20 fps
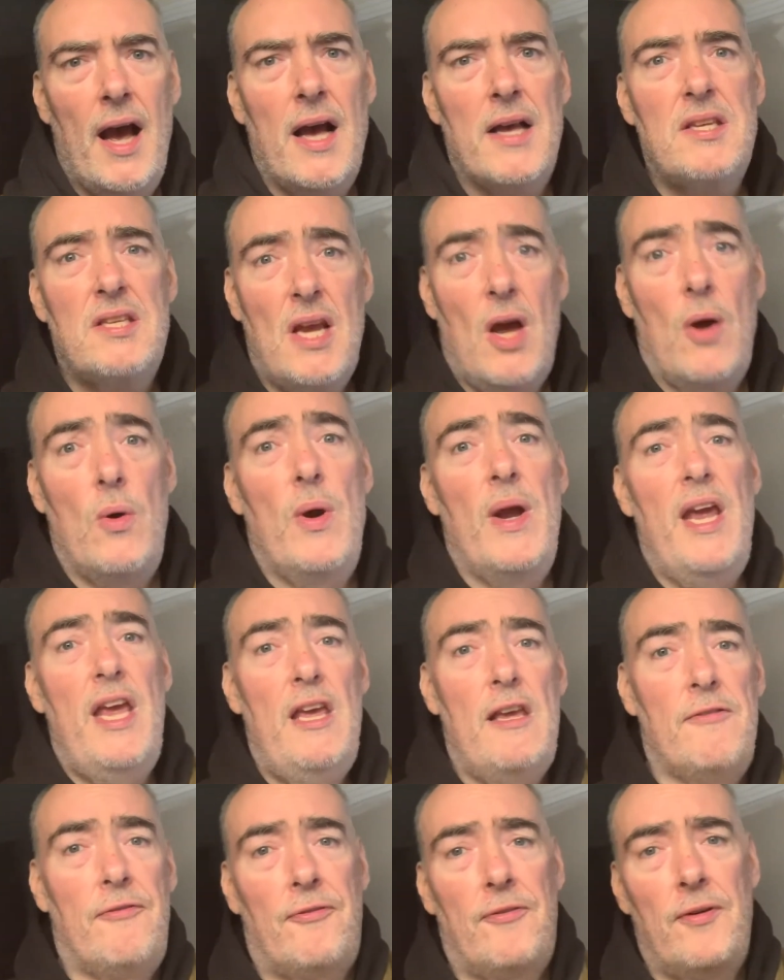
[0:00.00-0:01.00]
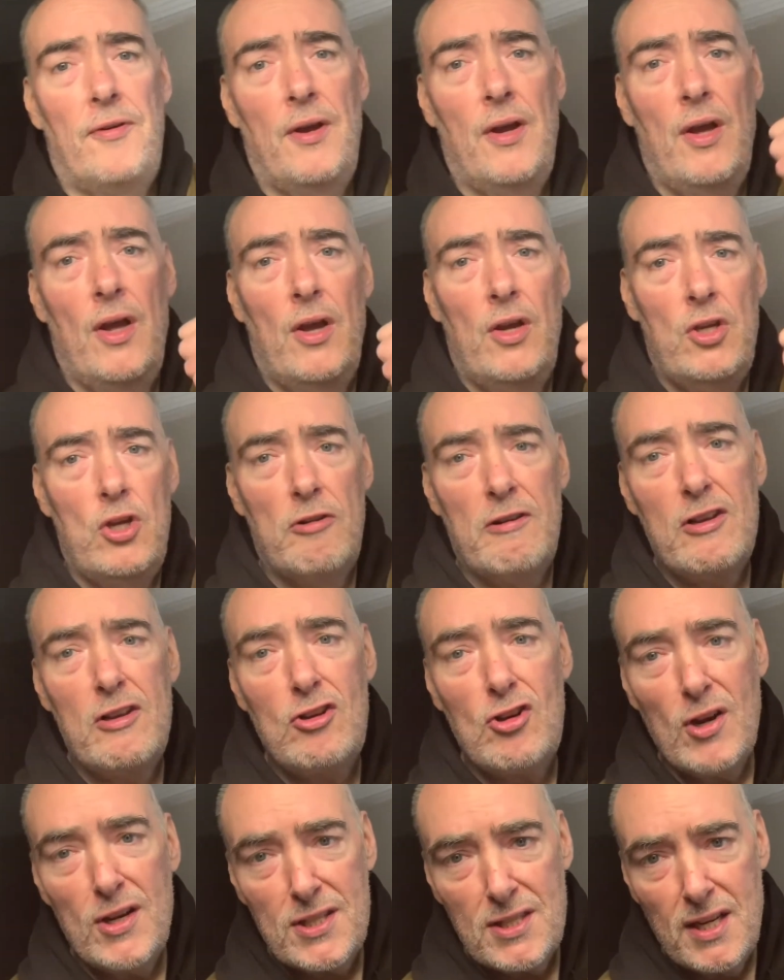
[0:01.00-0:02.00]
So if you're
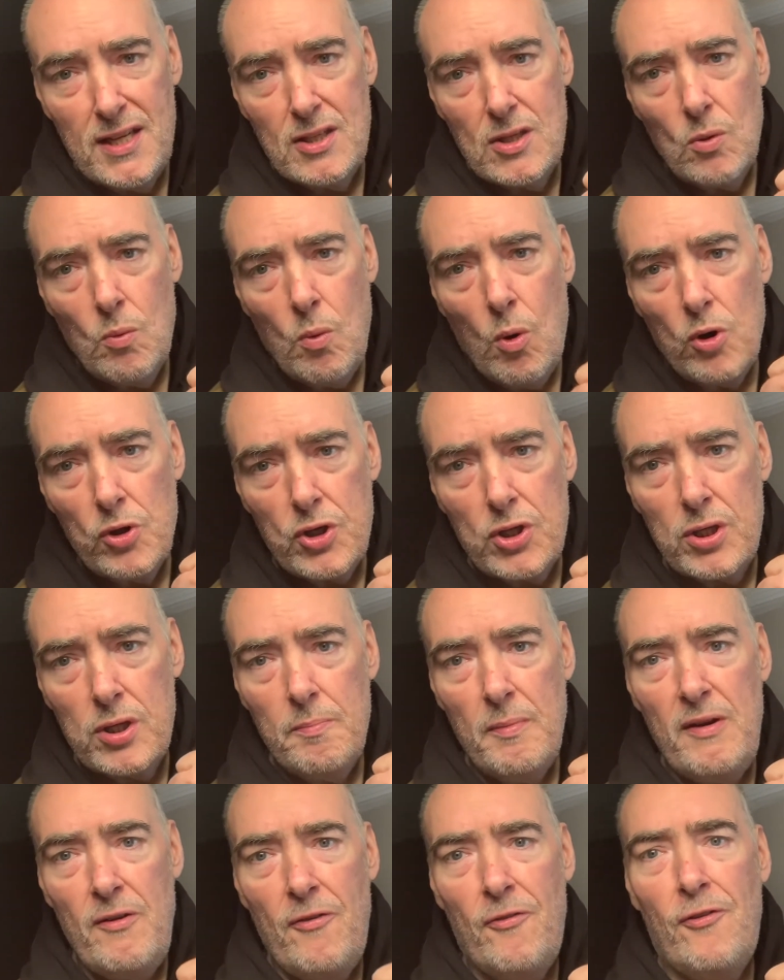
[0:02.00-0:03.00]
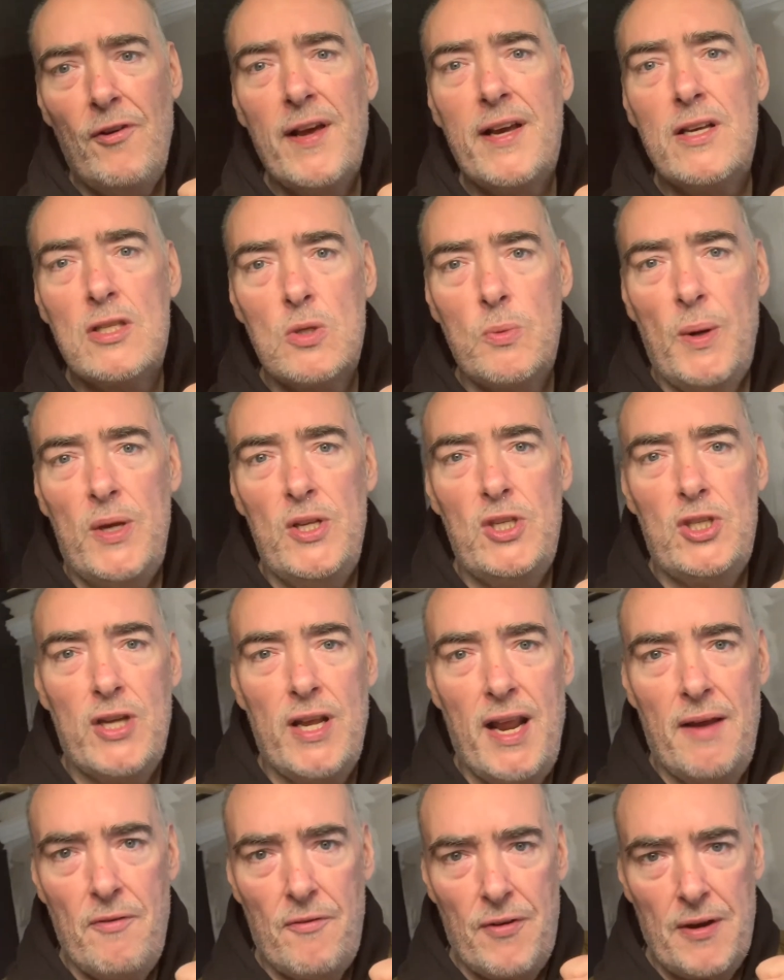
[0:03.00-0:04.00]
interested to watch me flick a switch and
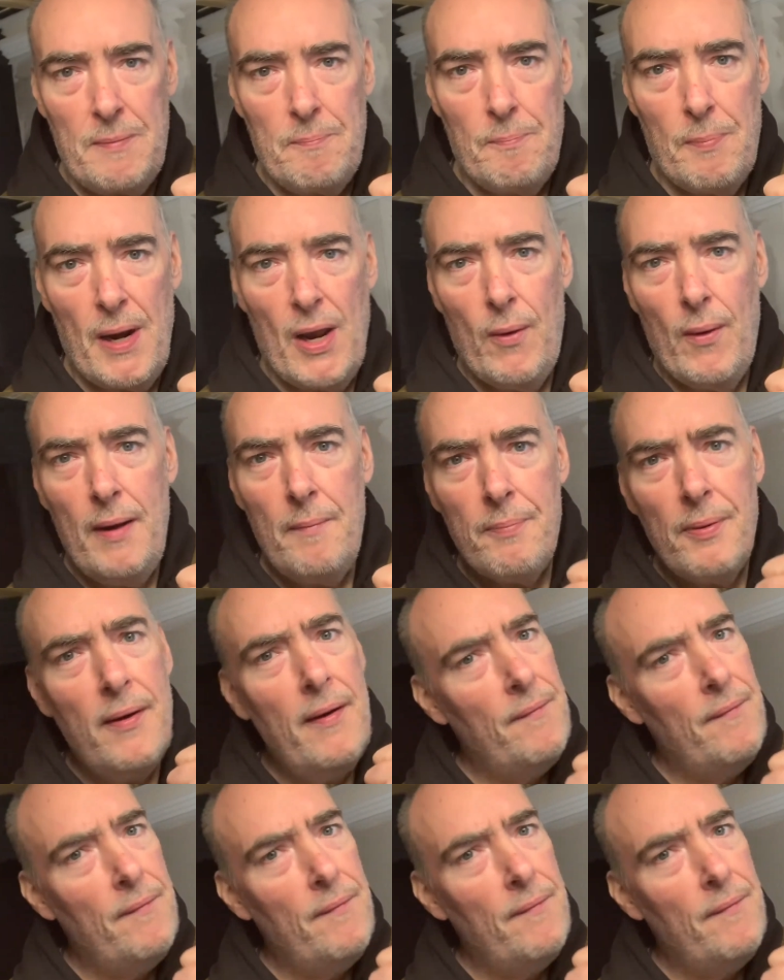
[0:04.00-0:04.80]
everything blow up,